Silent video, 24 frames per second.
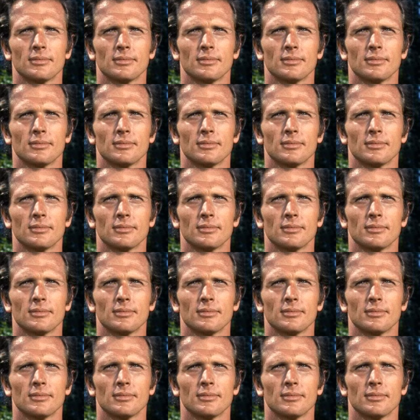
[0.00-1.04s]

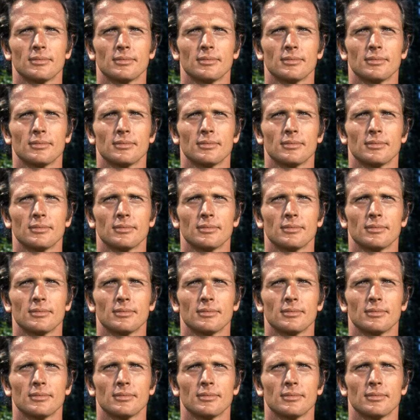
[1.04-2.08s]

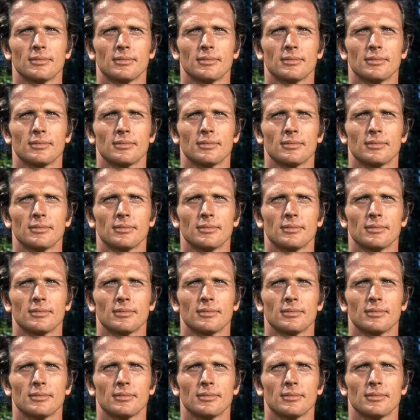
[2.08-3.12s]

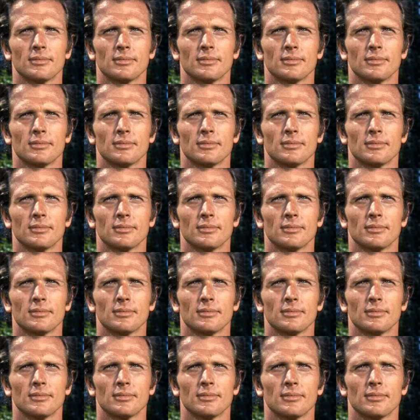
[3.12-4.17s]

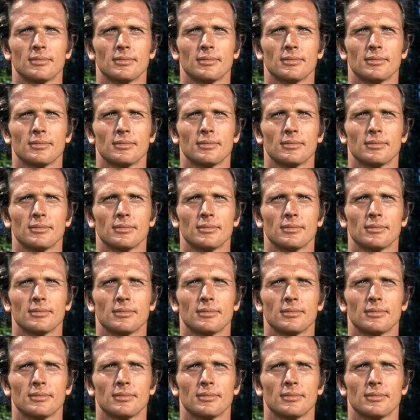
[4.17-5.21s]

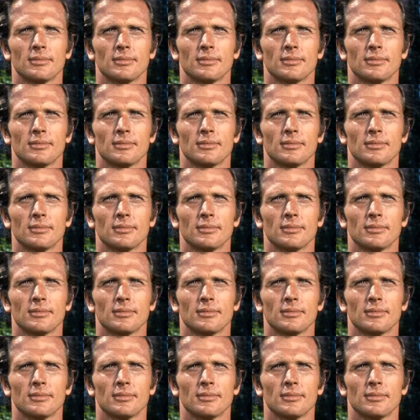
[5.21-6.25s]

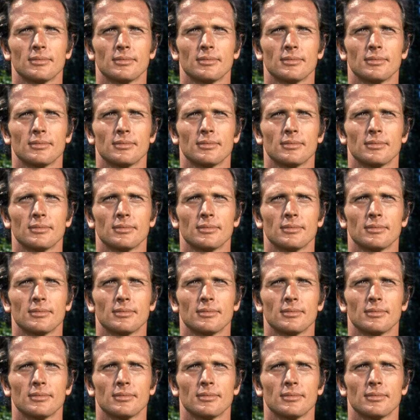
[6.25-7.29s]

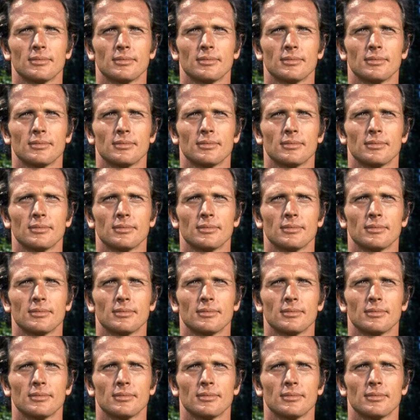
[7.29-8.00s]
The face doesn't move, so there is nothing to read.